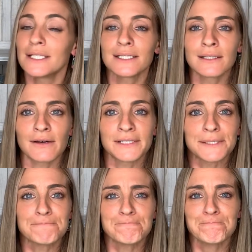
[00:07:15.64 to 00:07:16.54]
love
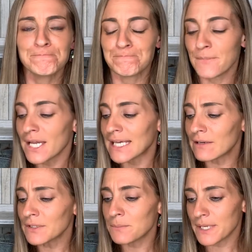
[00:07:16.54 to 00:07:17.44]
it. Mm.
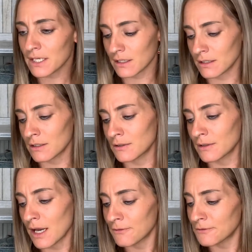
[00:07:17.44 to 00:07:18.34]
Can't really pick
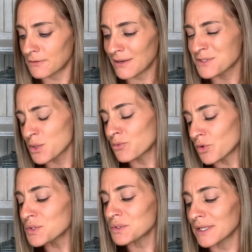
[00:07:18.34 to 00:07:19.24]
a, a favorite. So
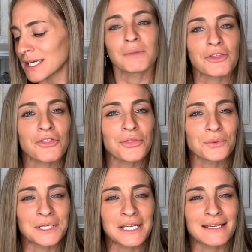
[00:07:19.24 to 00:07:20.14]
those are like my
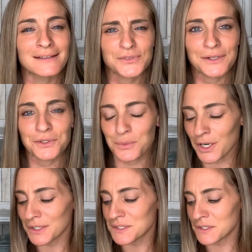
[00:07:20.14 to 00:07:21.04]
three favorite
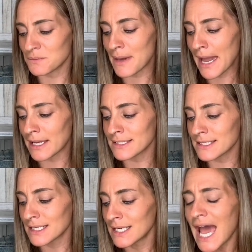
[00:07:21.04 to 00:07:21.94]
parts of the Mass.